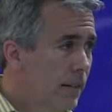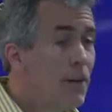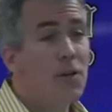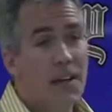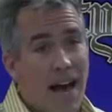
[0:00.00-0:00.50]

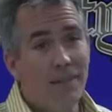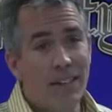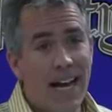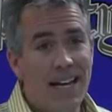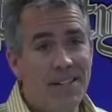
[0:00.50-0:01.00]
Here's a
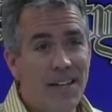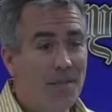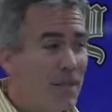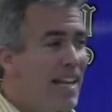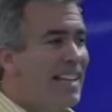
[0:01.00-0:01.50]
novel
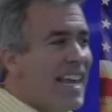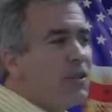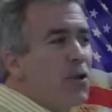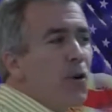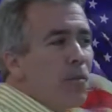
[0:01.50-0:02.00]
concept.
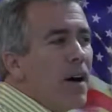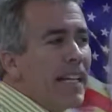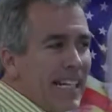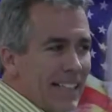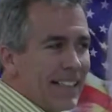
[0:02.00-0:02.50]
That's your money.